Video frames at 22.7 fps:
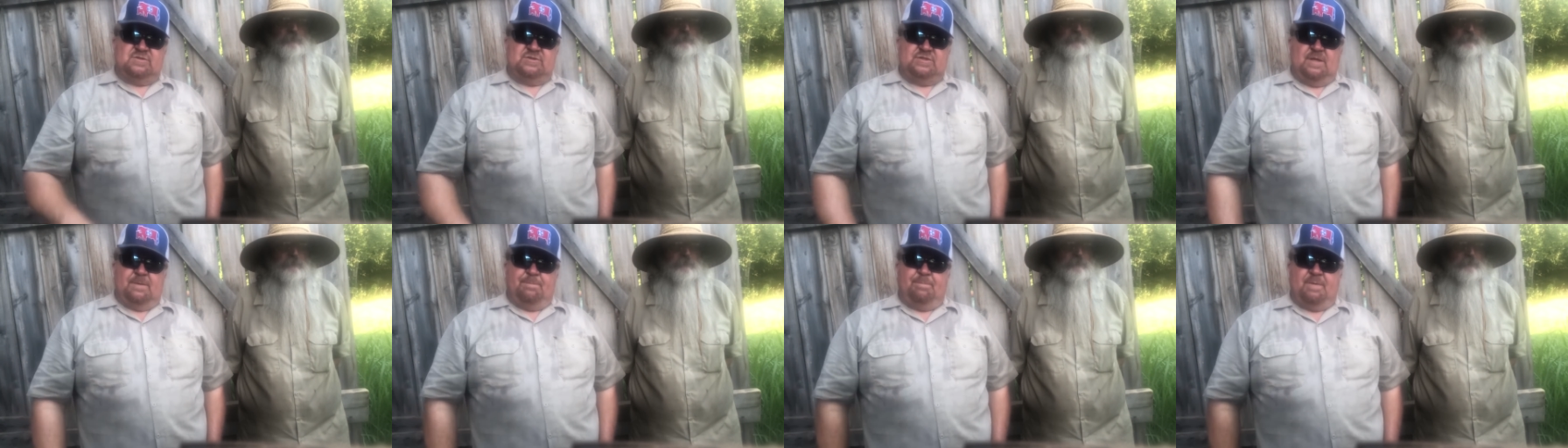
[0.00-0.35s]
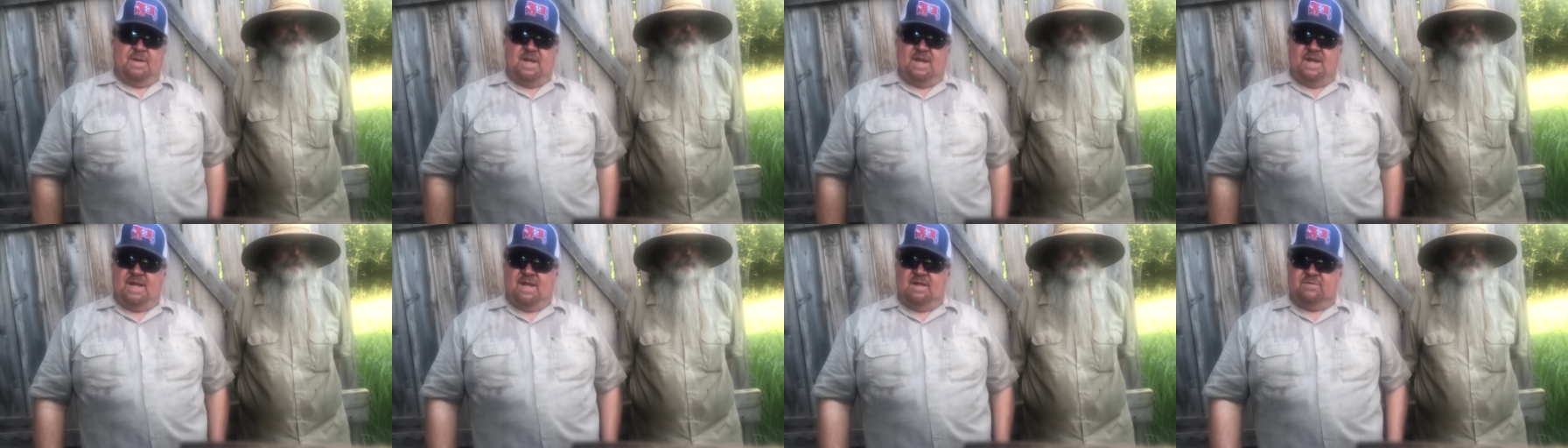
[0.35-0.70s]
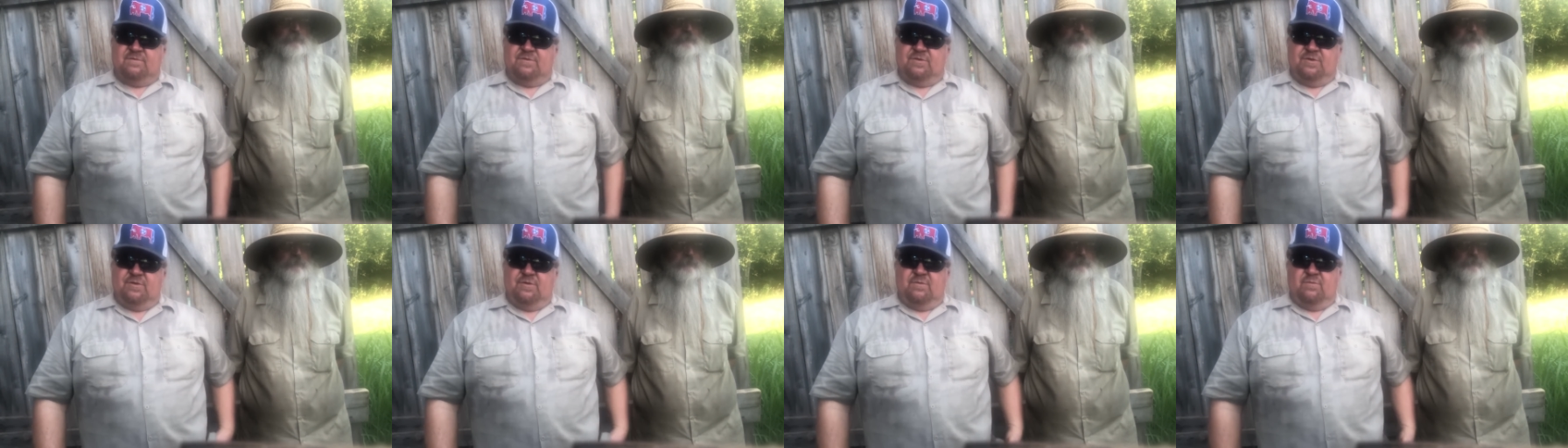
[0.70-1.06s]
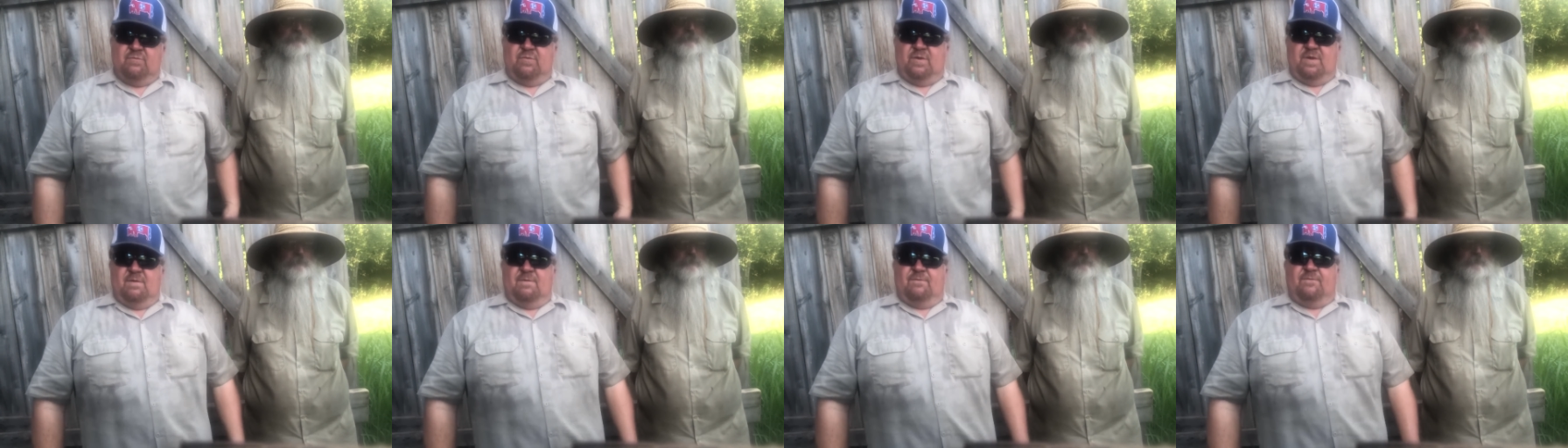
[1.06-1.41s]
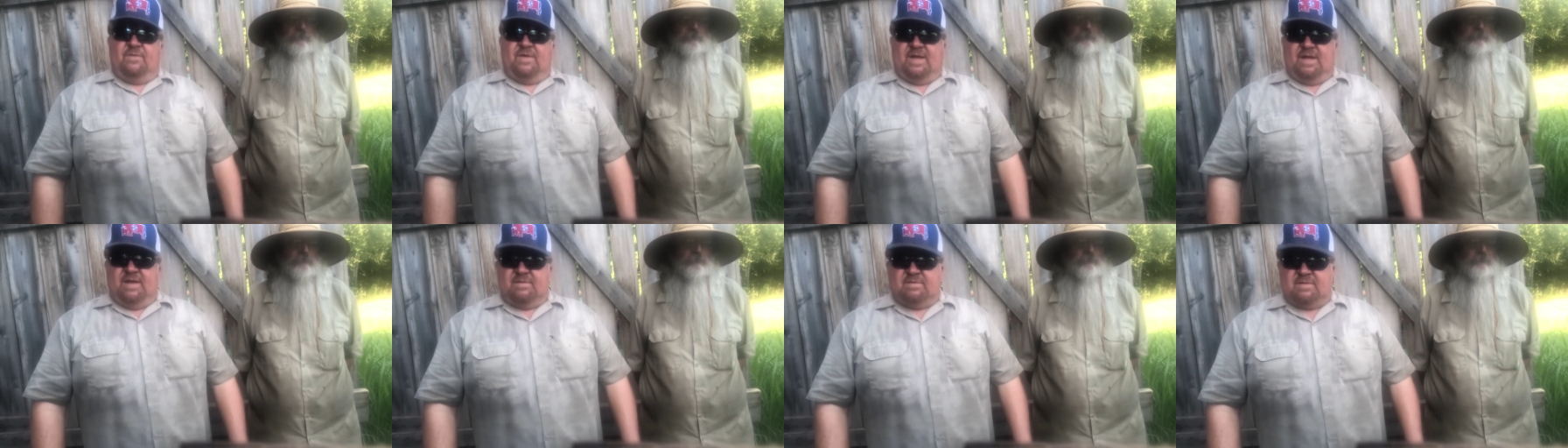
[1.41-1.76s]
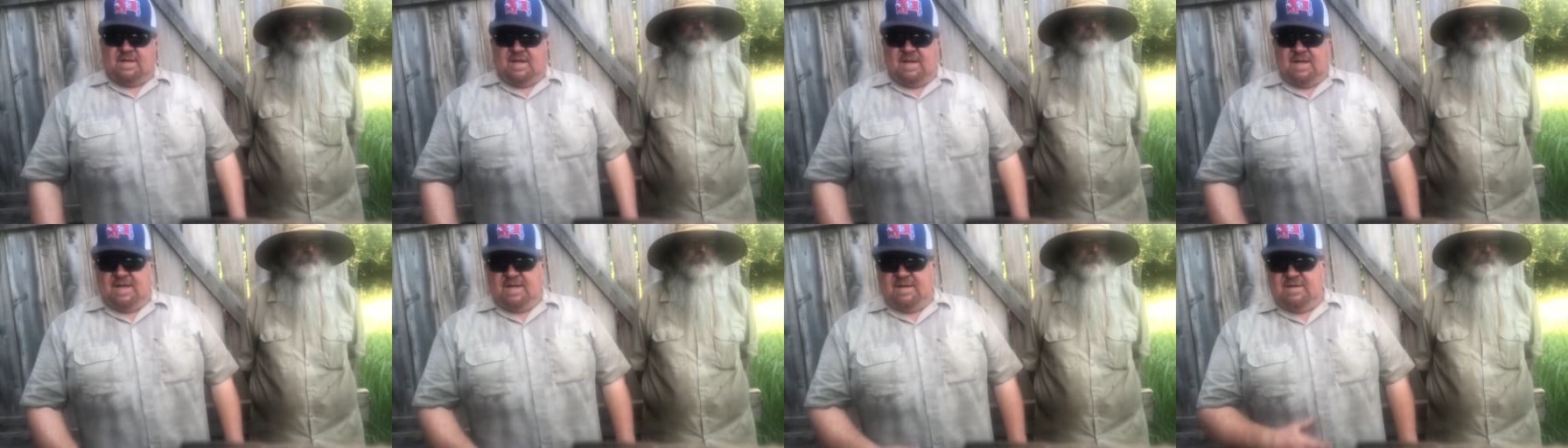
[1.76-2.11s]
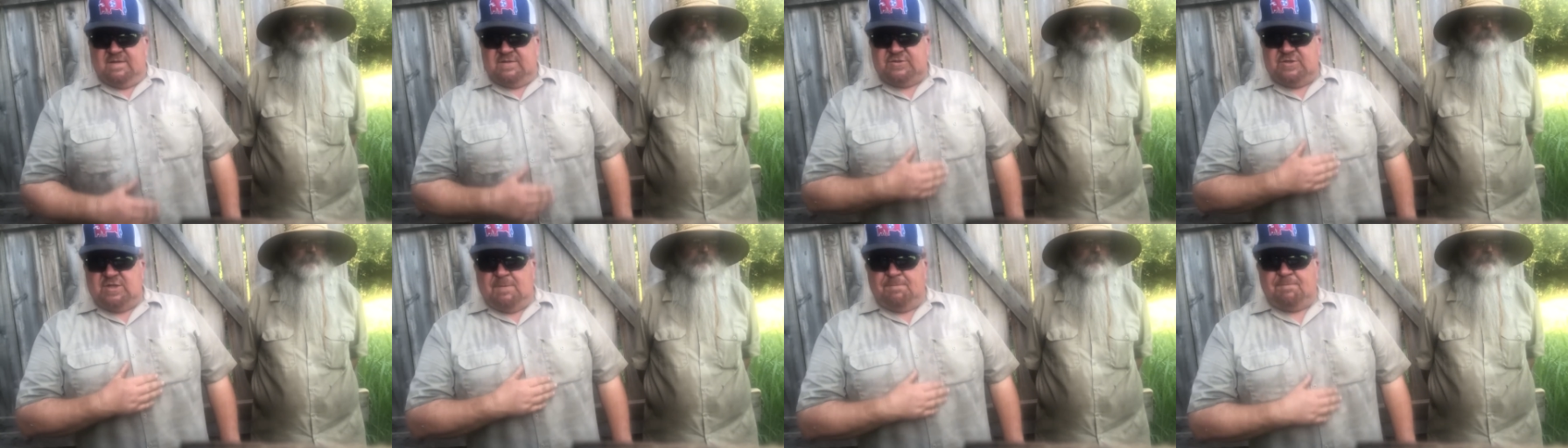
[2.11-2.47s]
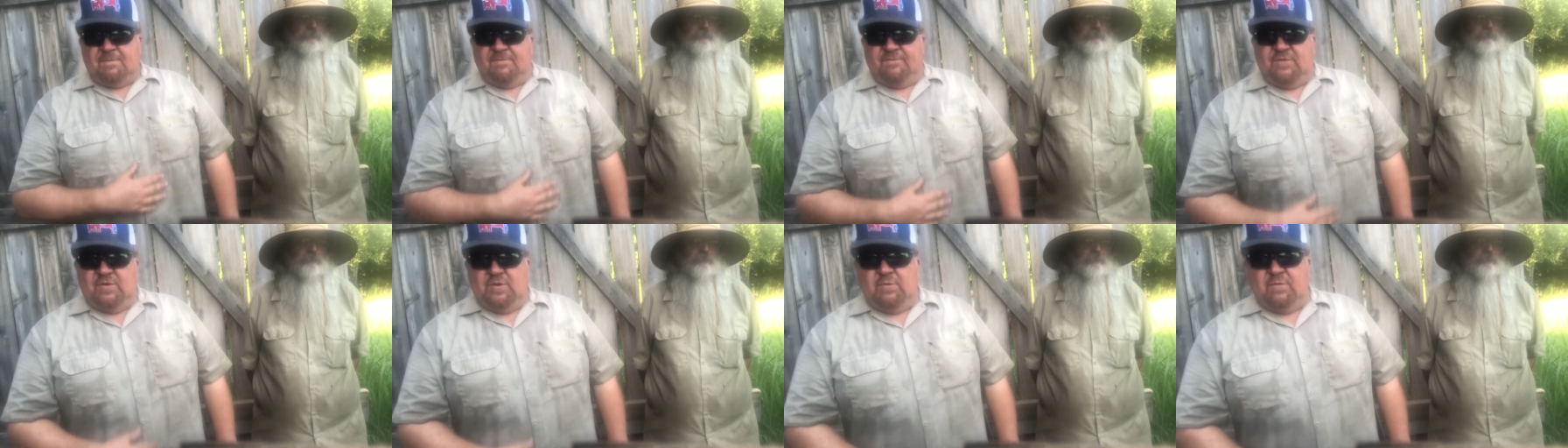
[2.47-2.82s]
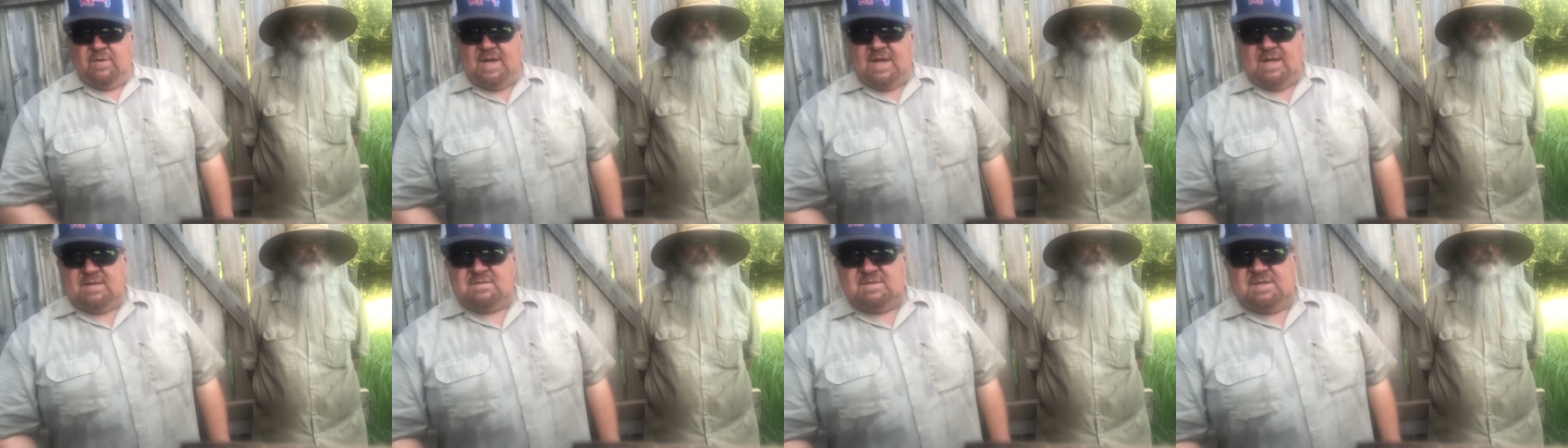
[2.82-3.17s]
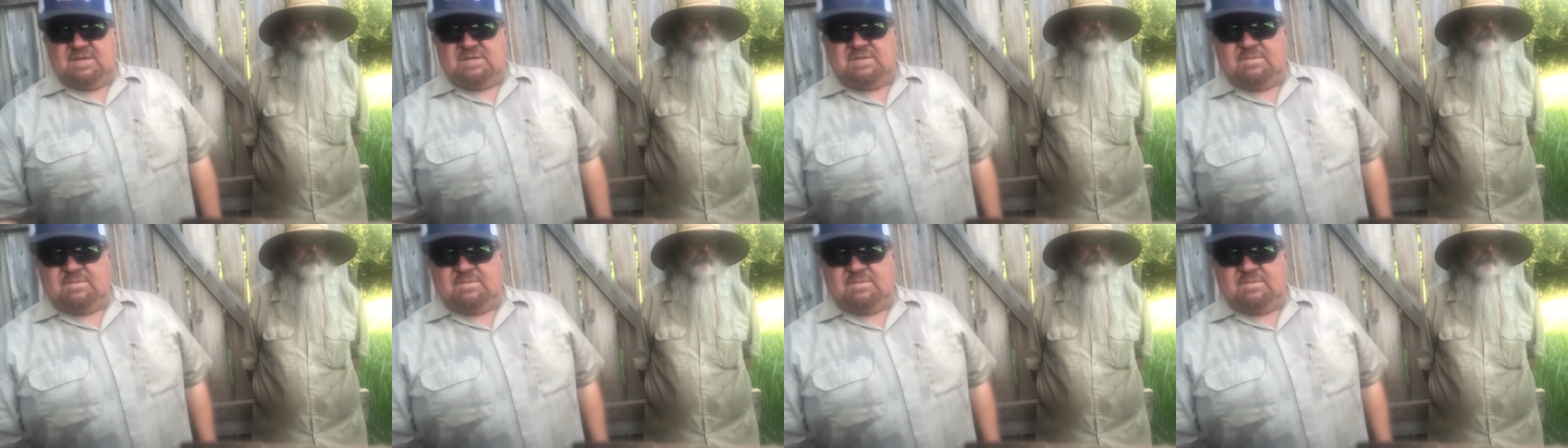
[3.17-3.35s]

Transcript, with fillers: ship that out to you real fast. I had to ship a few out this